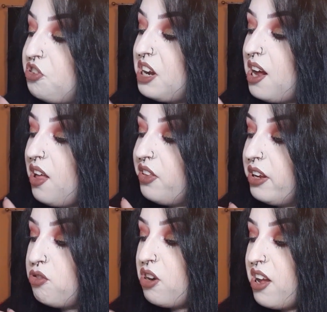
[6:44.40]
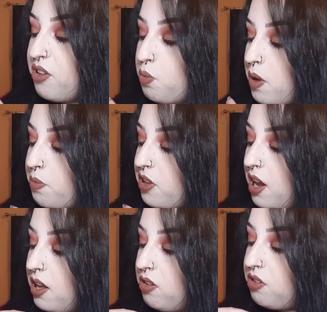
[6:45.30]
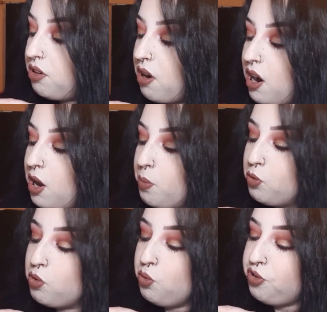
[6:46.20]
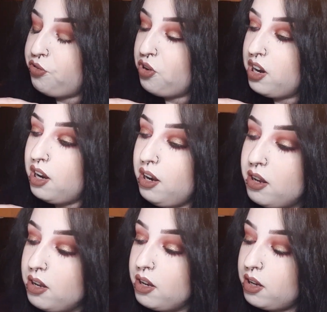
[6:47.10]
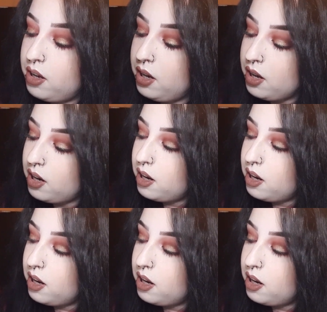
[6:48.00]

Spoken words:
Star, the address, website, Instagram, cruelty free, yada